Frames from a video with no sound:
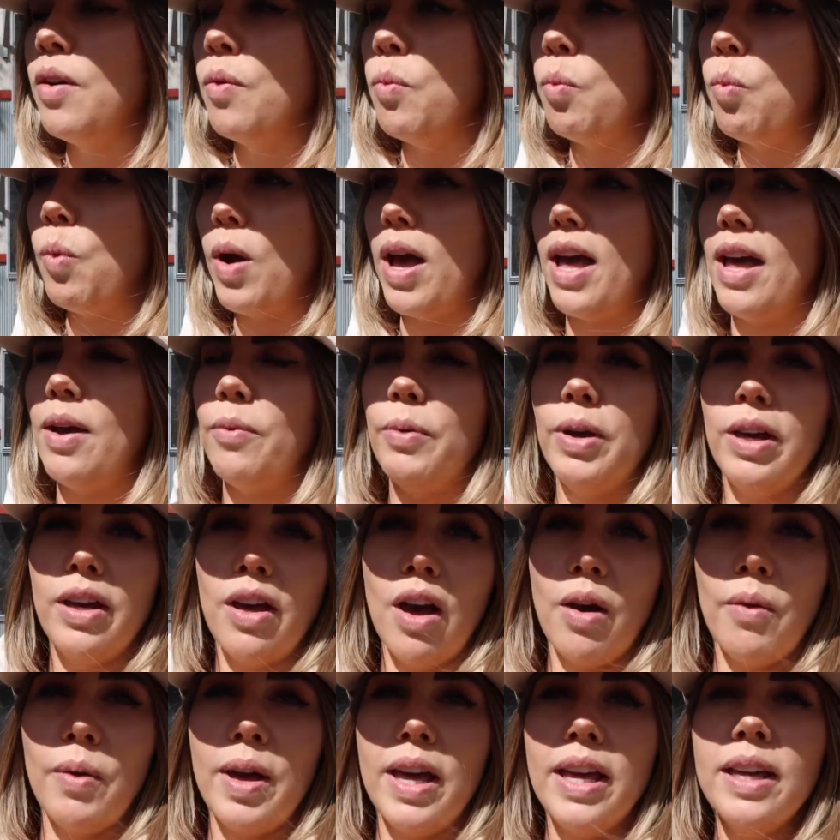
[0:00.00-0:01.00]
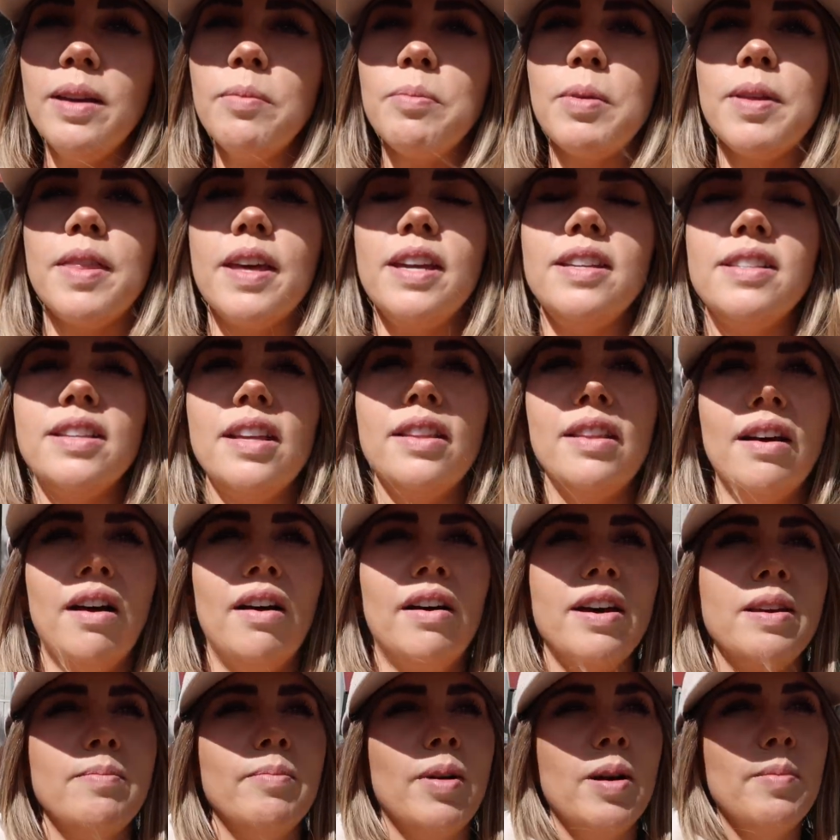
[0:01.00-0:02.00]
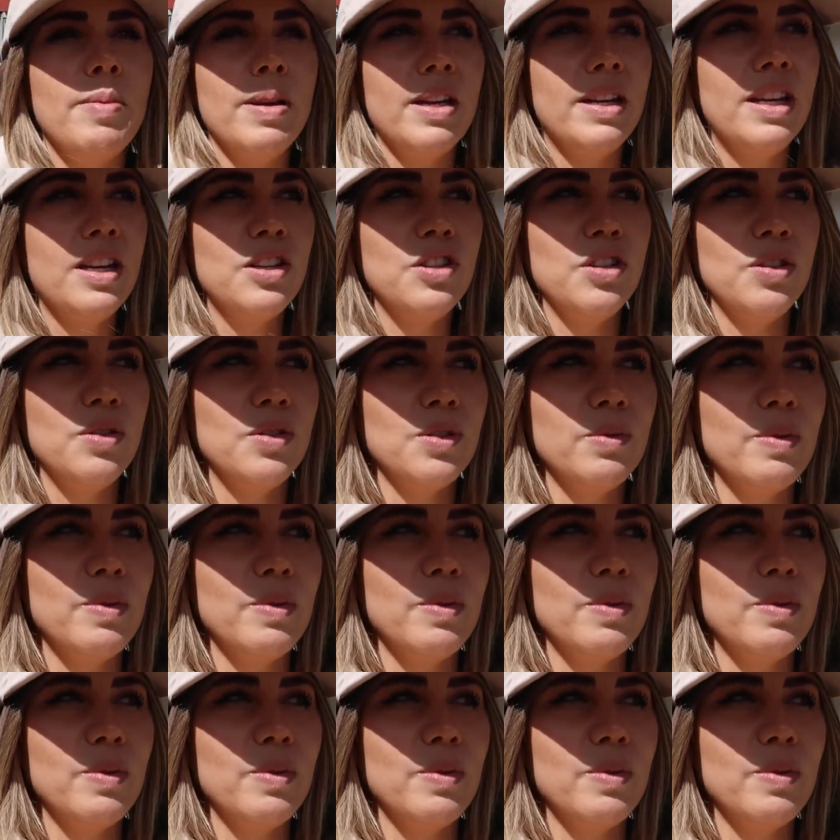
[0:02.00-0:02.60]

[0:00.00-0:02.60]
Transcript: where we're going, but they said the height might be an issue.